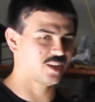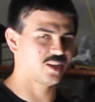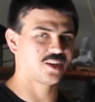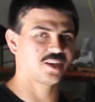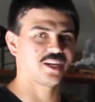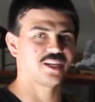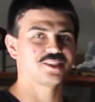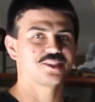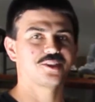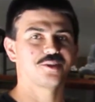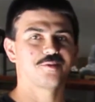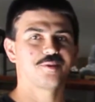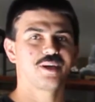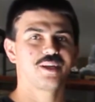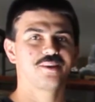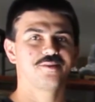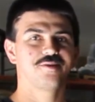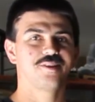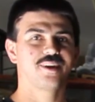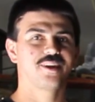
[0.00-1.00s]
Okay, so the
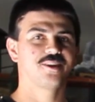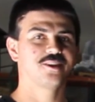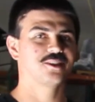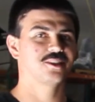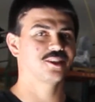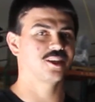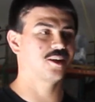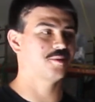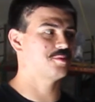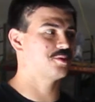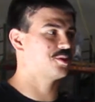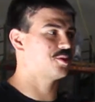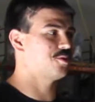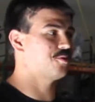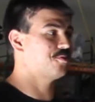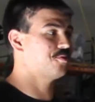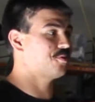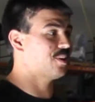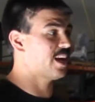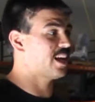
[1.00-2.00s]
Rally Fighter is set up to
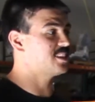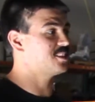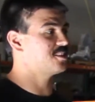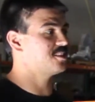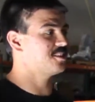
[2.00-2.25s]
go fast